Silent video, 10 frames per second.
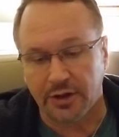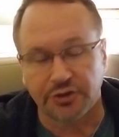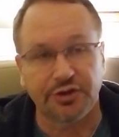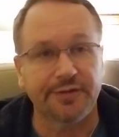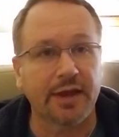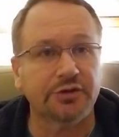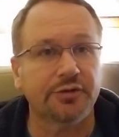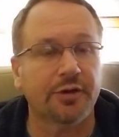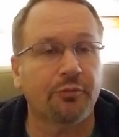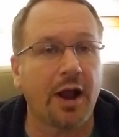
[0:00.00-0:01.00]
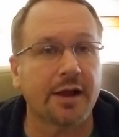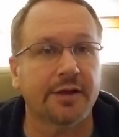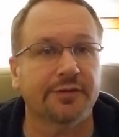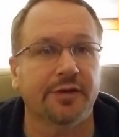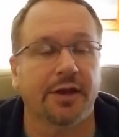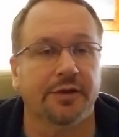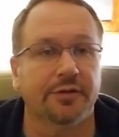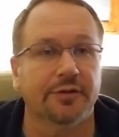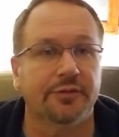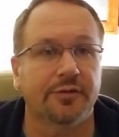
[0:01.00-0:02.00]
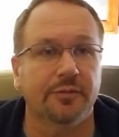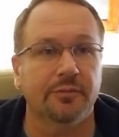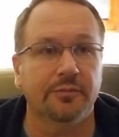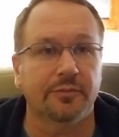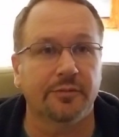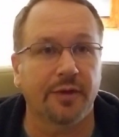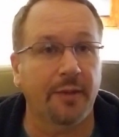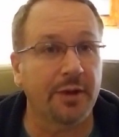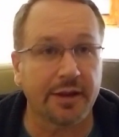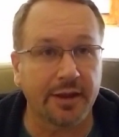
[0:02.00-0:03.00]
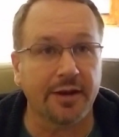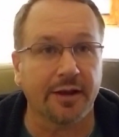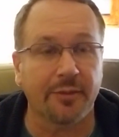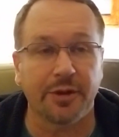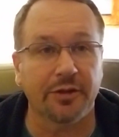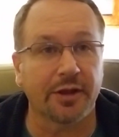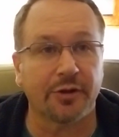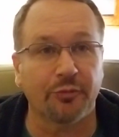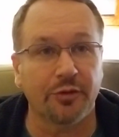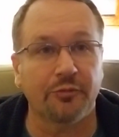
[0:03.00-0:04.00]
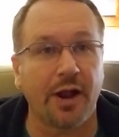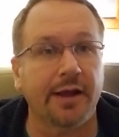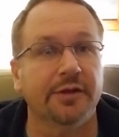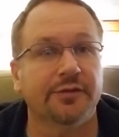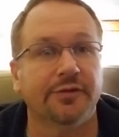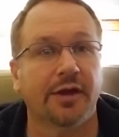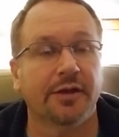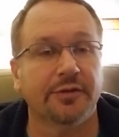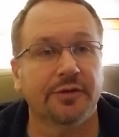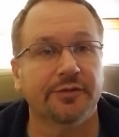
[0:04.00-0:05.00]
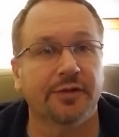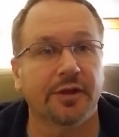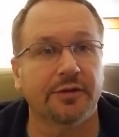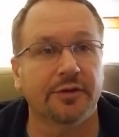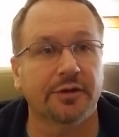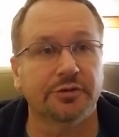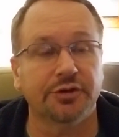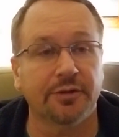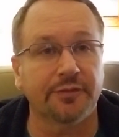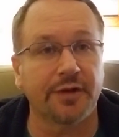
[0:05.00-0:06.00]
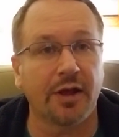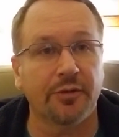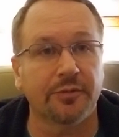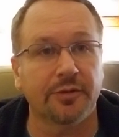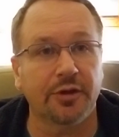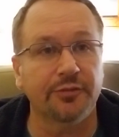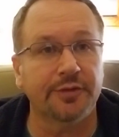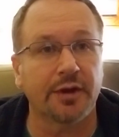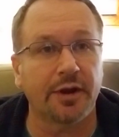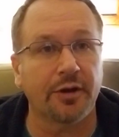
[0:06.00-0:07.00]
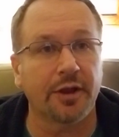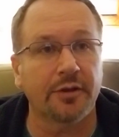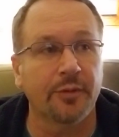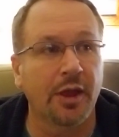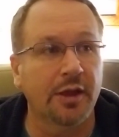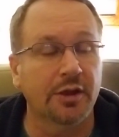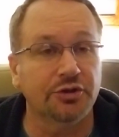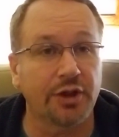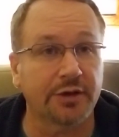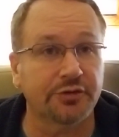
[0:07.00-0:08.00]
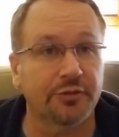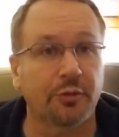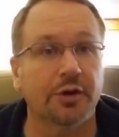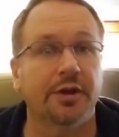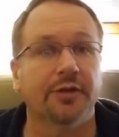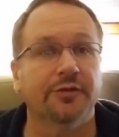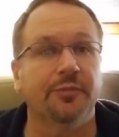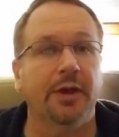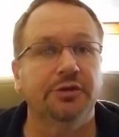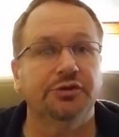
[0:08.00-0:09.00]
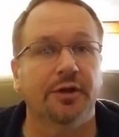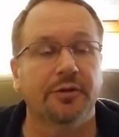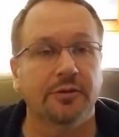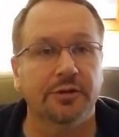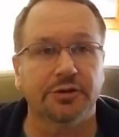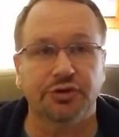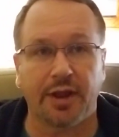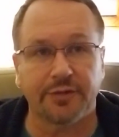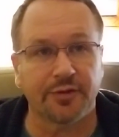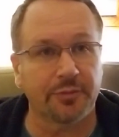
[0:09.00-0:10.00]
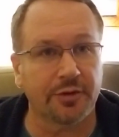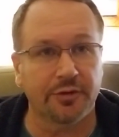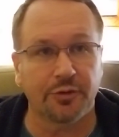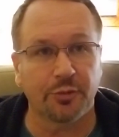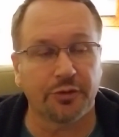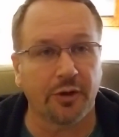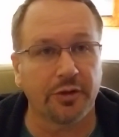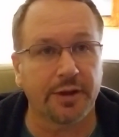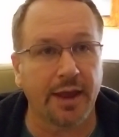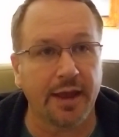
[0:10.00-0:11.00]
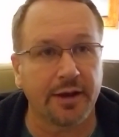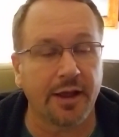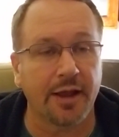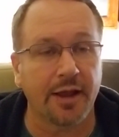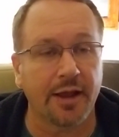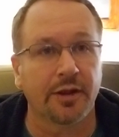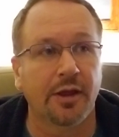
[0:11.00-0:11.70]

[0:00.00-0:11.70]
she's actually a rocket scientist. I'm not kidding. I mean, like a real rocket scientist that she lives down in the Houston area. She actually worked on the space shuttle and she had something to do with all the data on it.